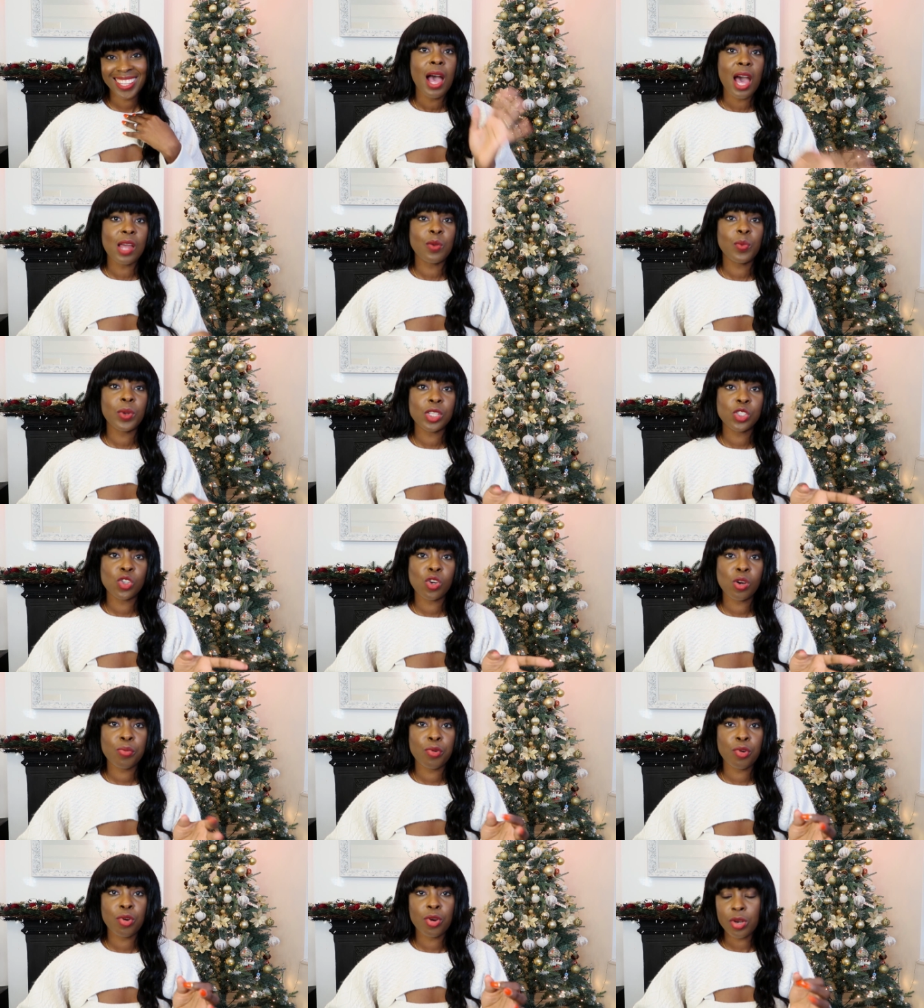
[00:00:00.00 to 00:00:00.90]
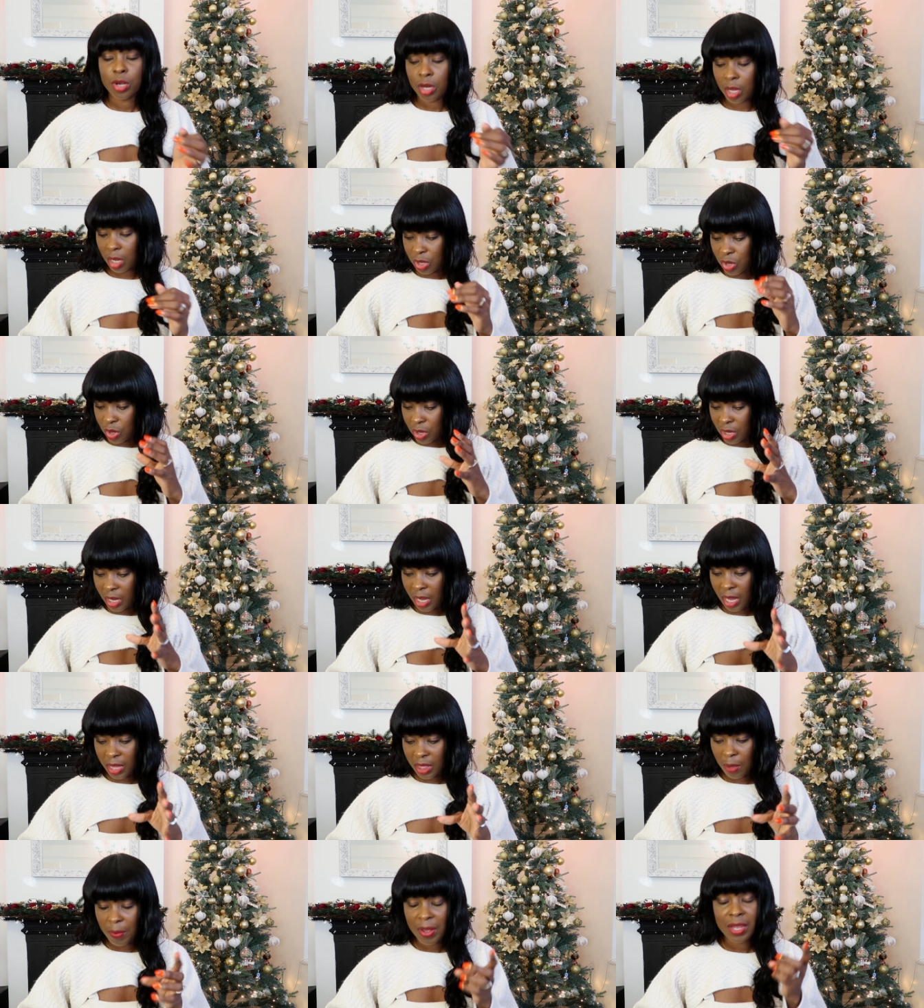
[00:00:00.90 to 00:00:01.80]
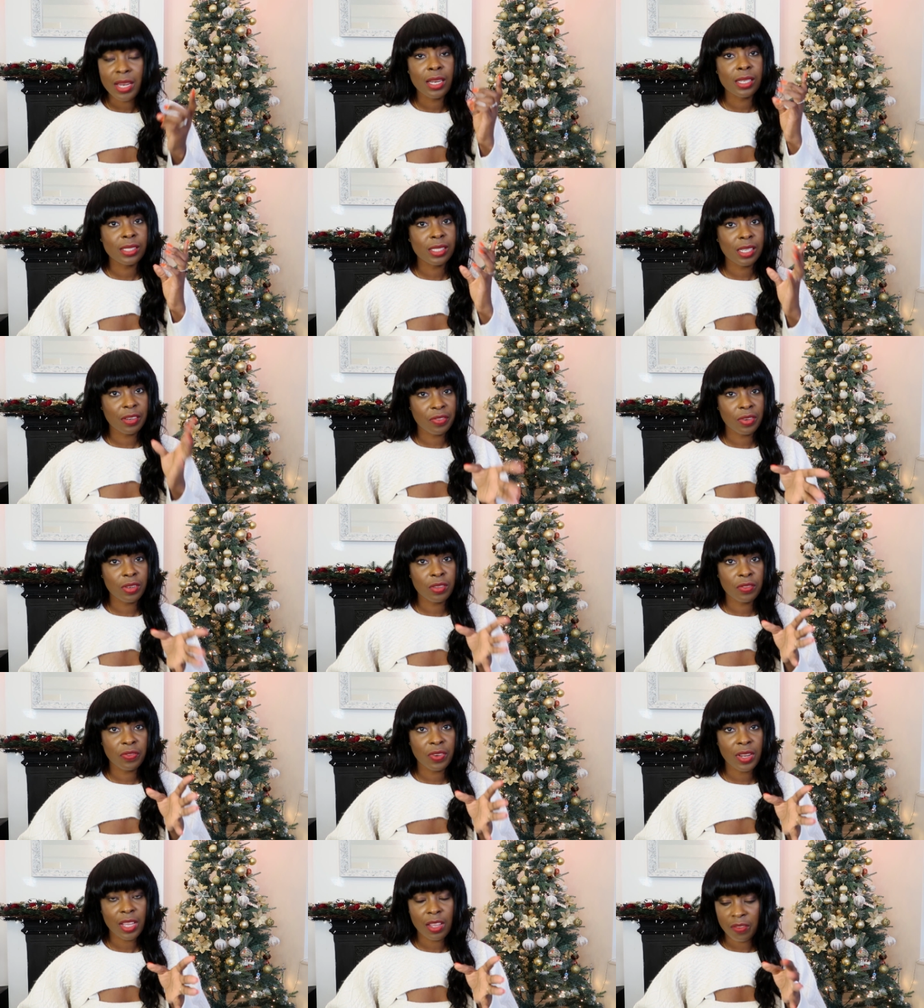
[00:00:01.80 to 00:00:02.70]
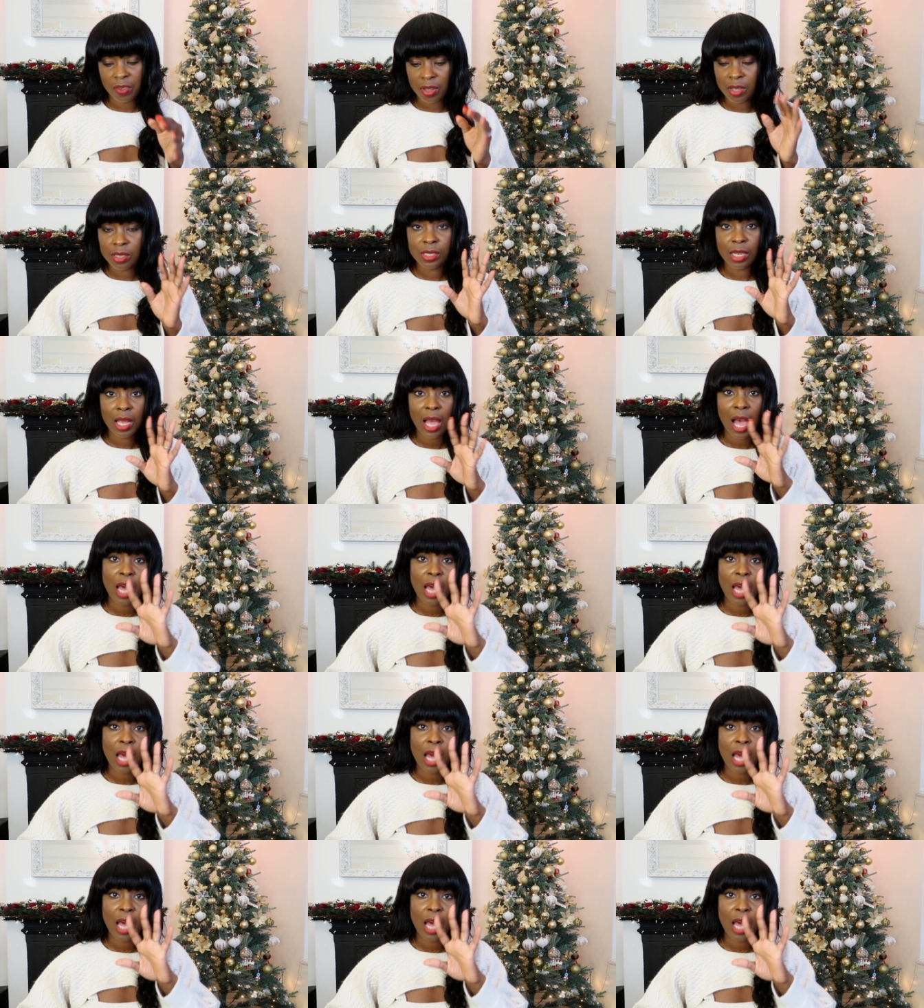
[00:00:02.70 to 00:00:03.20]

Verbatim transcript: and with a Toblerone you can get them in different flavors